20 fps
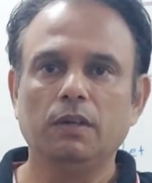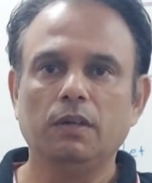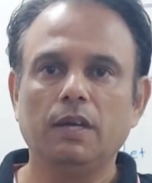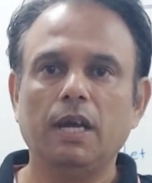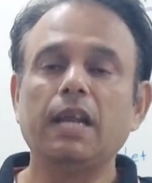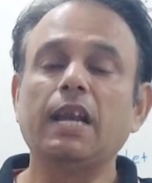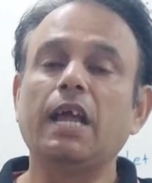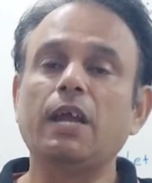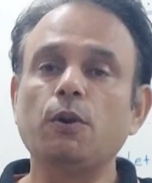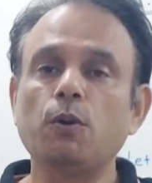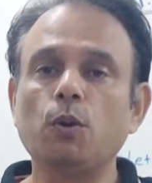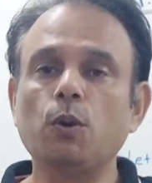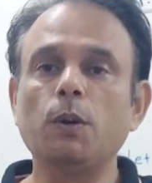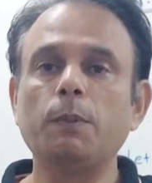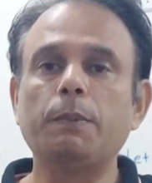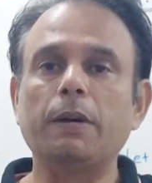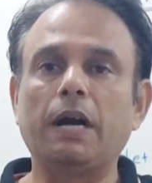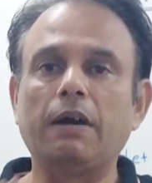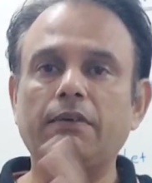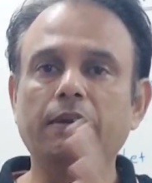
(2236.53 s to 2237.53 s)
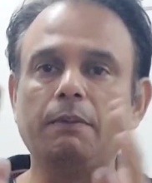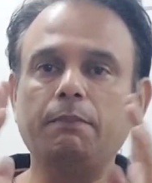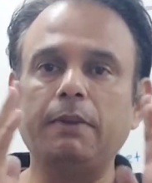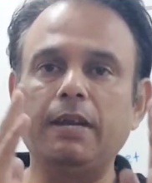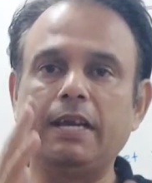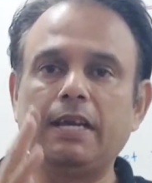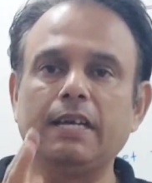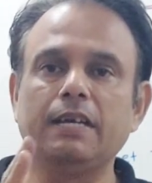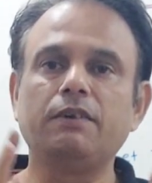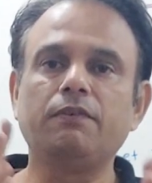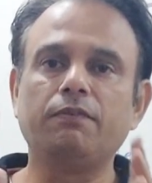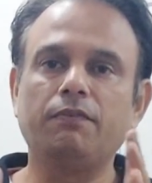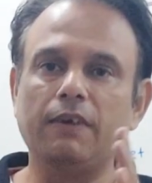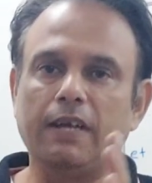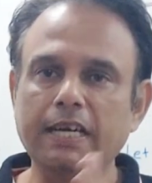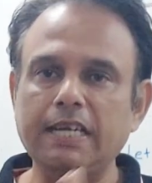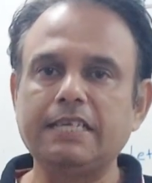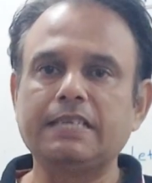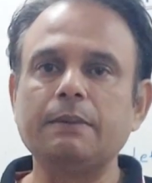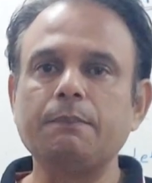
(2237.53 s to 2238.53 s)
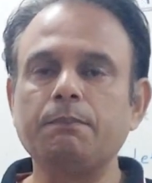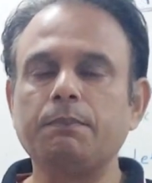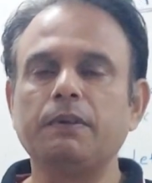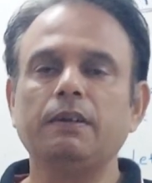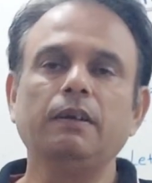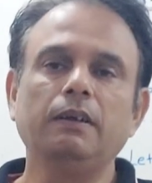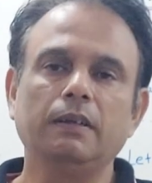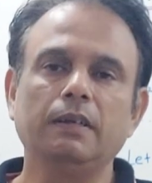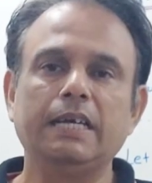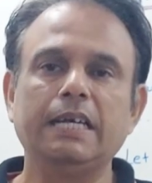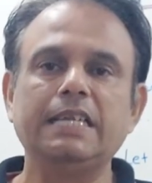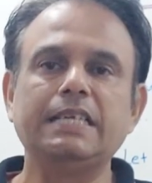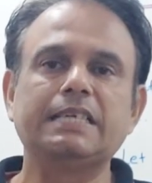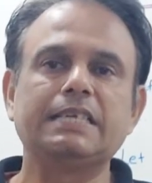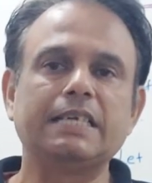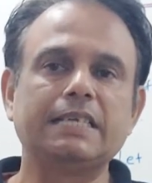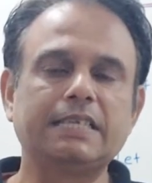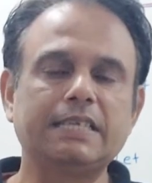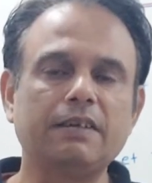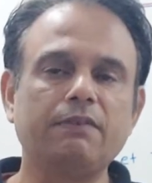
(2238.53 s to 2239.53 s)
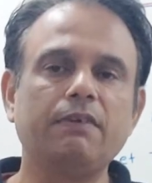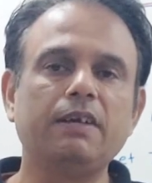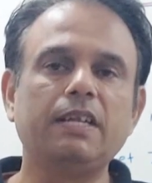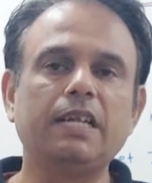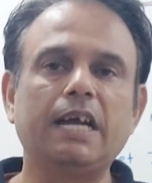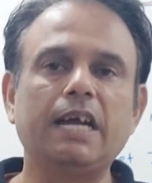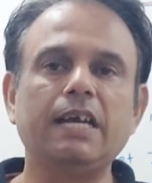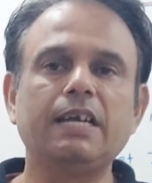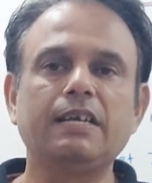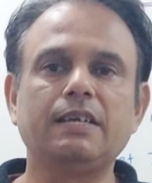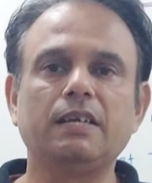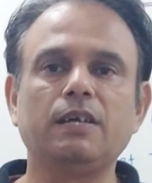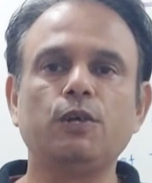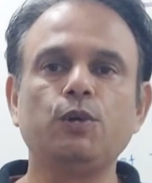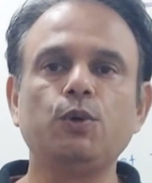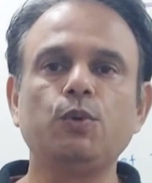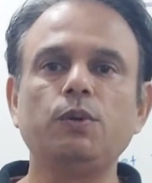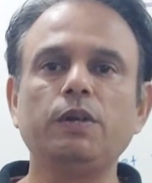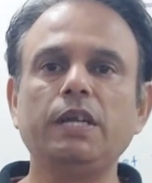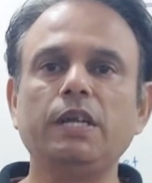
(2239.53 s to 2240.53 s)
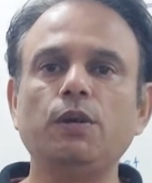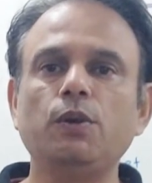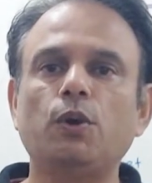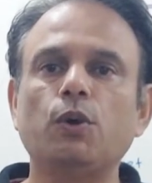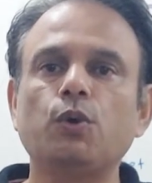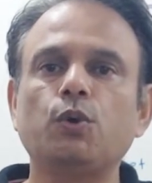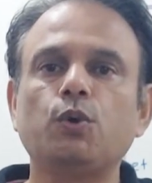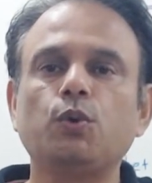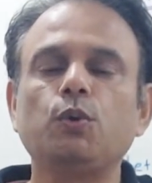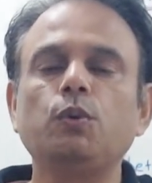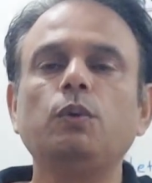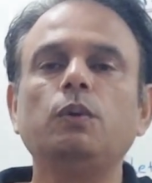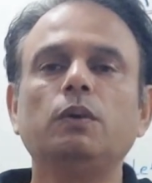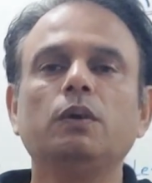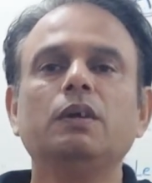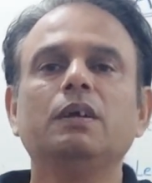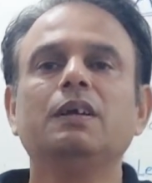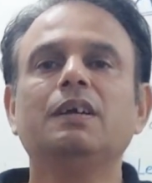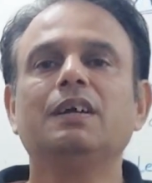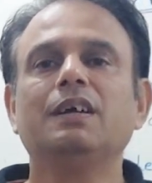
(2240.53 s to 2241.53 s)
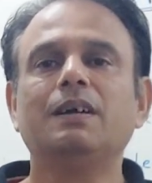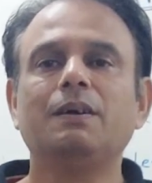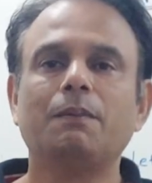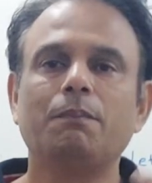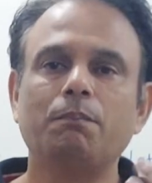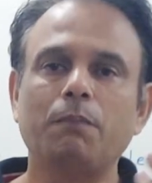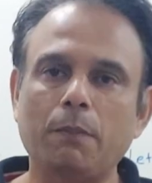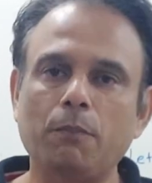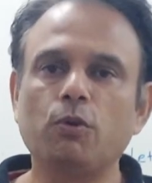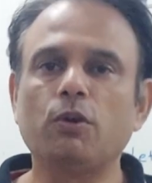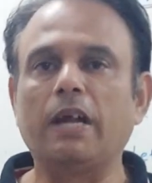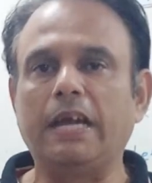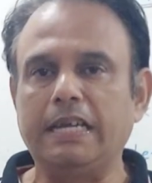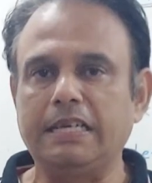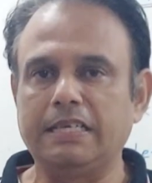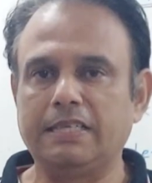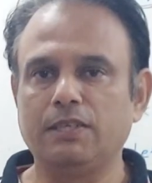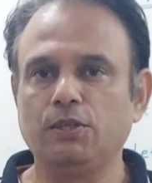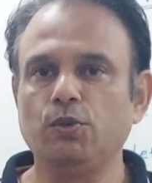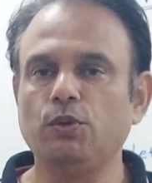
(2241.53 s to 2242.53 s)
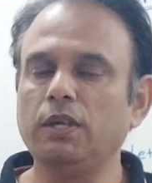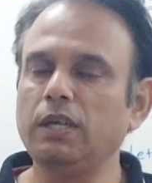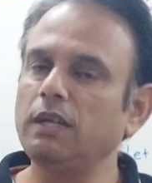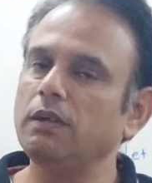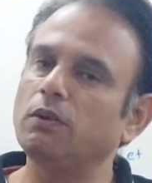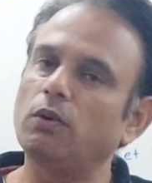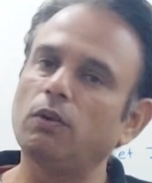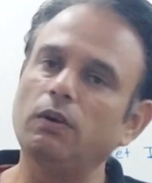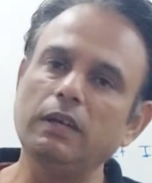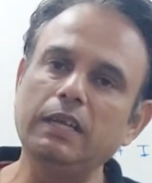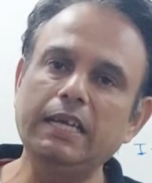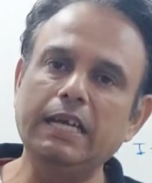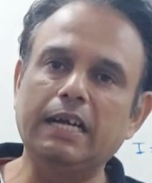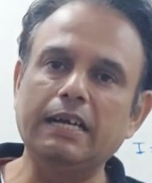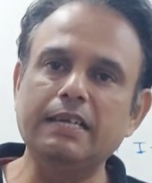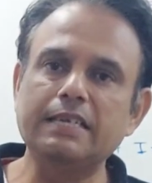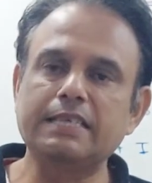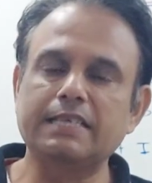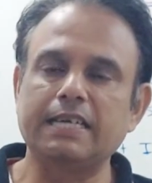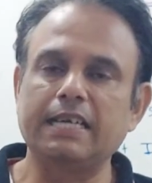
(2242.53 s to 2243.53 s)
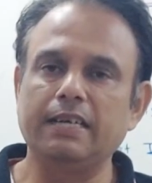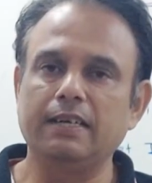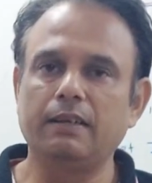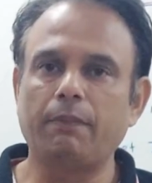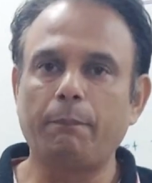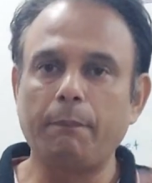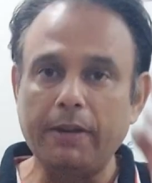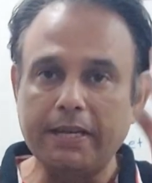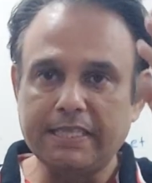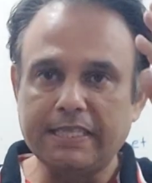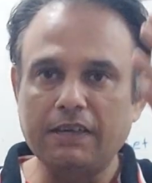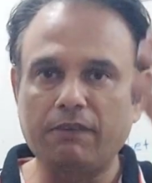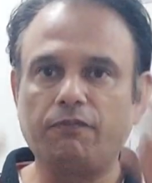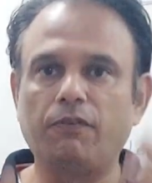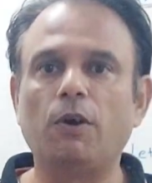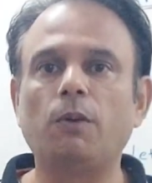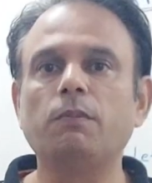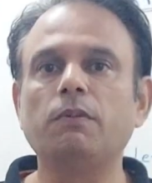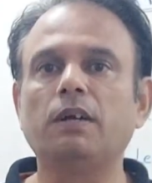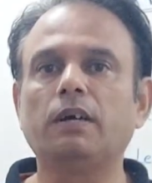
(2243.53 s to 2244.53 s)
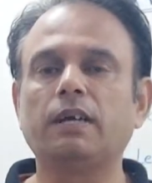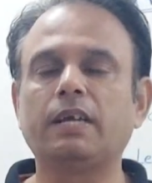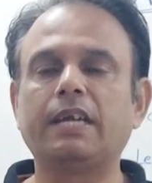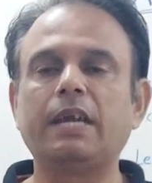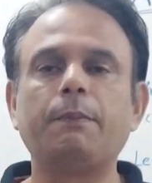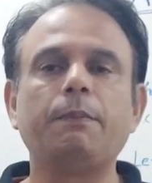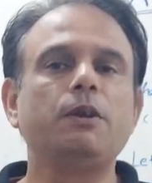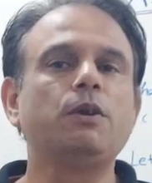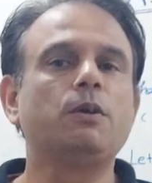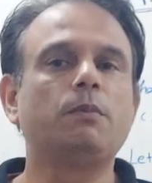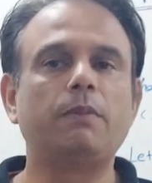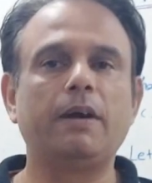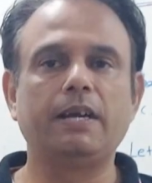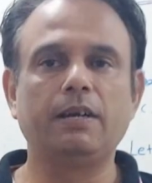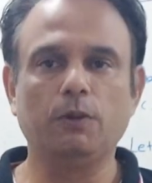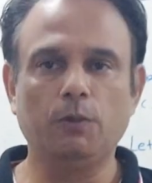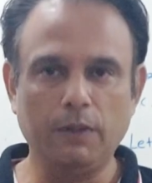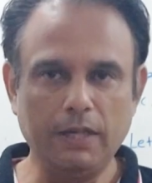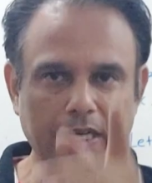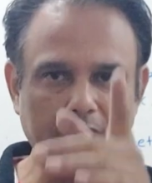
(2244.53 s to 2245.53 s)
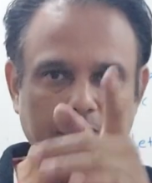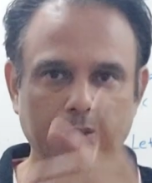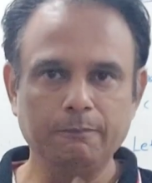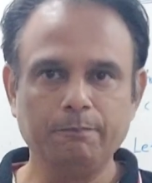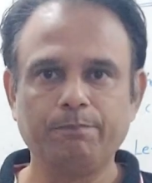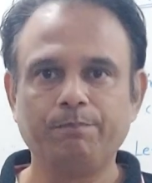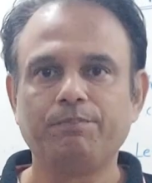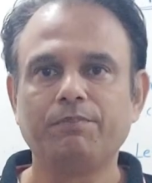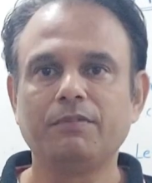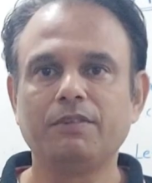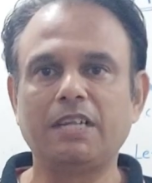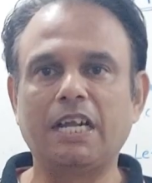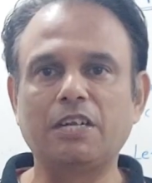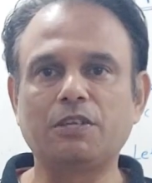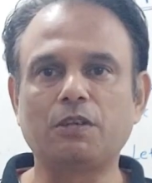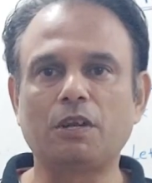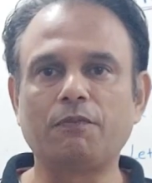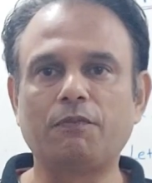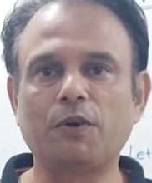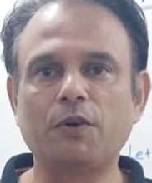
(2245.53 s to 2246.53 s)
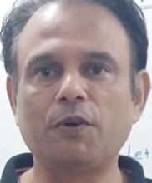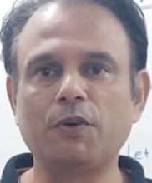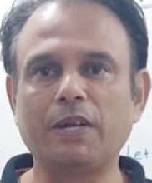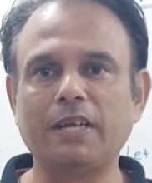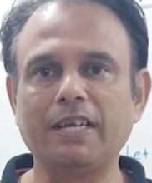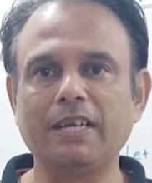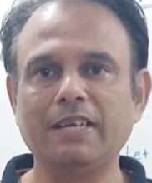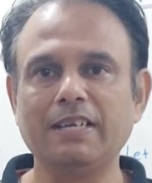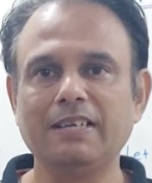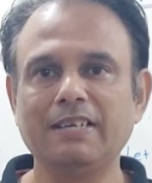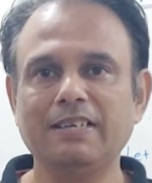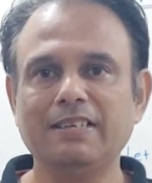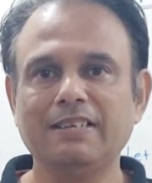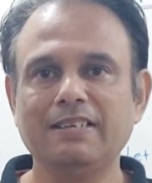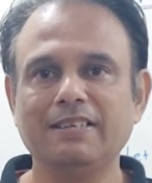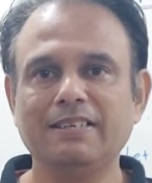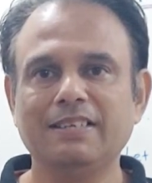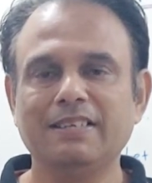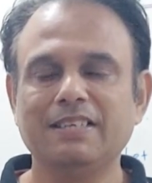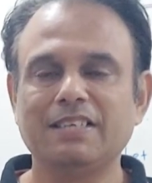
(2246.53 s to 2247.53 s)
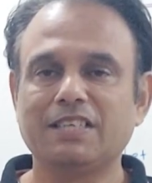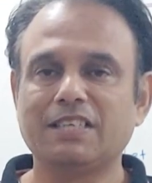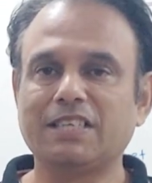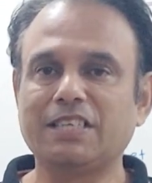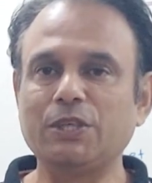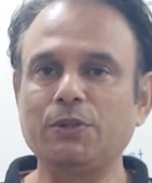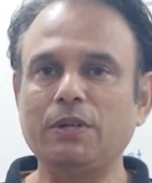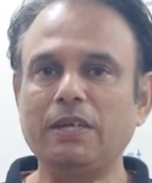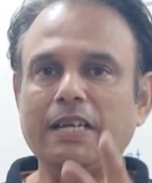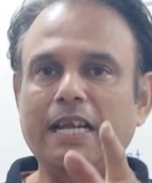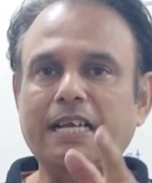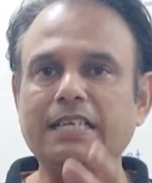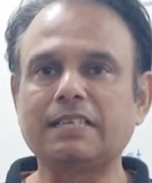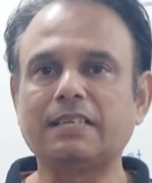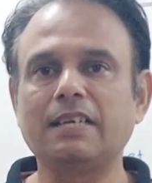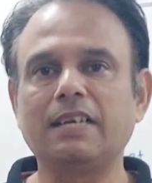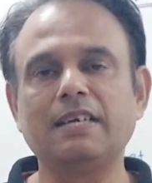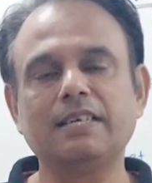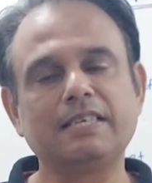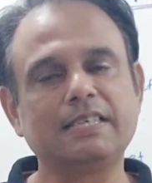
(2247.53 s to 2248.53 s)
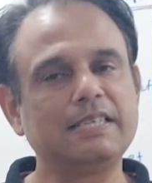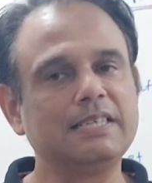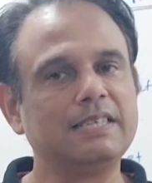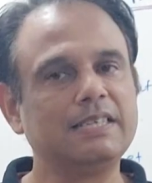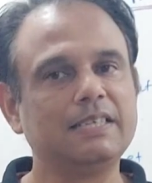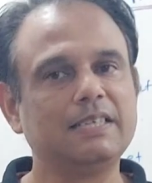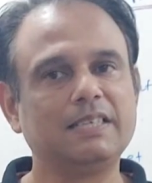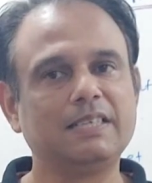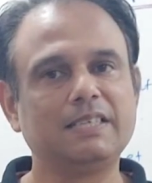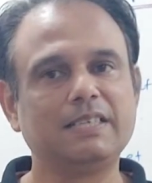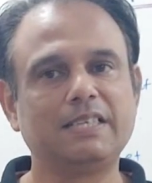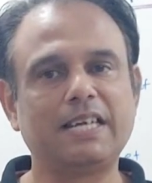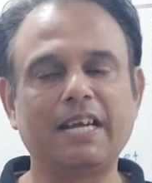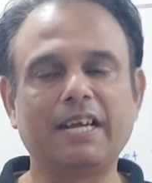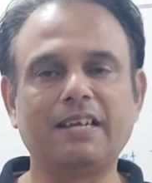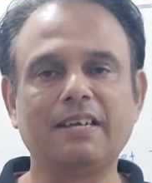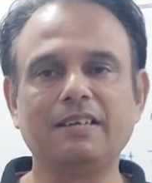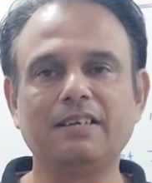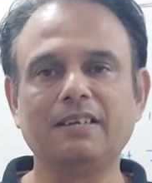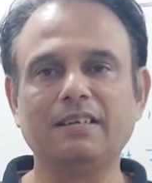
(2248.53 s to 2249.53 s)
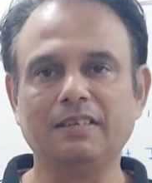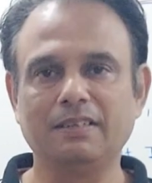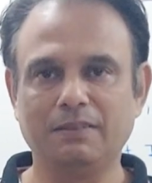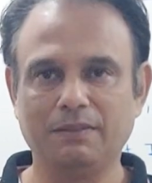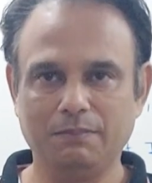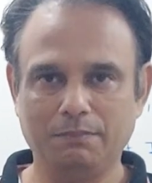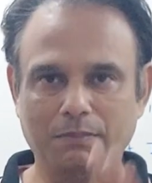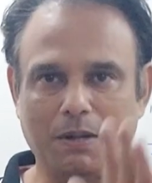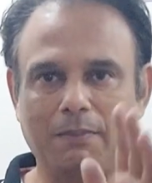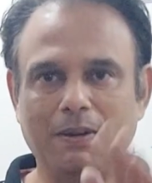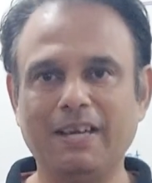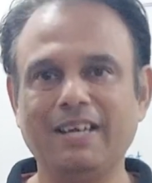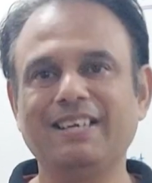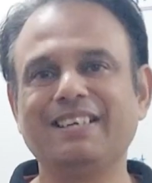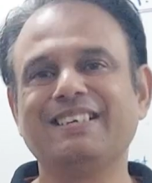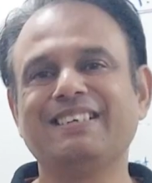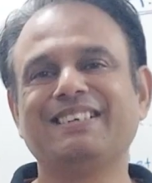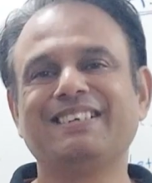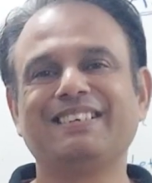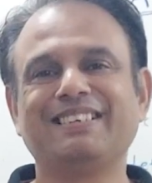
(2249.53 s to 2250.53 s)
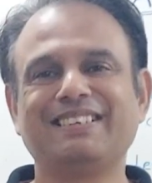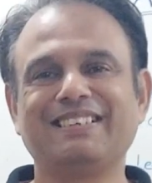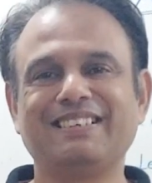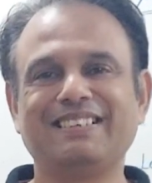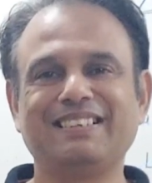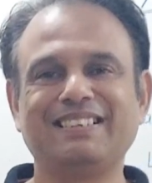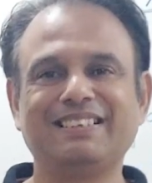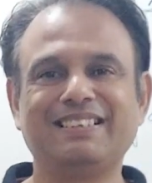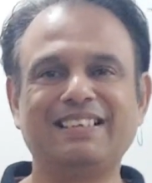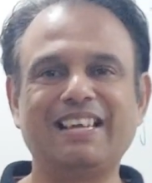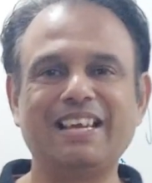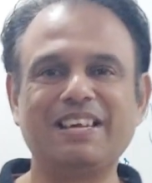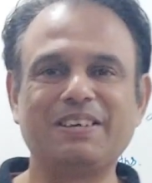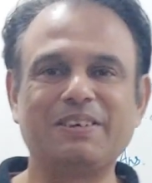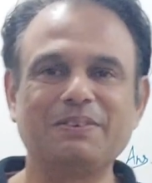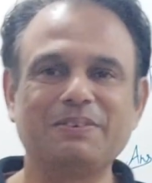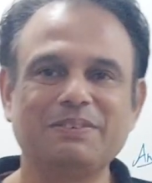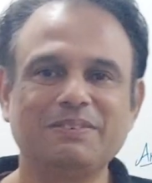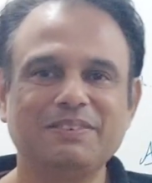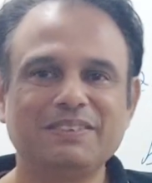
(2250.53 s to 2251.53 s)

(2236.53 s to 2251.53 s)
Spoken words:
And I hope I will make it very simple in such a way that you need not to memorize. You need only understand the basic formula, keep in your mind. Okay? That's all for today. See you in next class. Take care. Bye-bye. Thank you.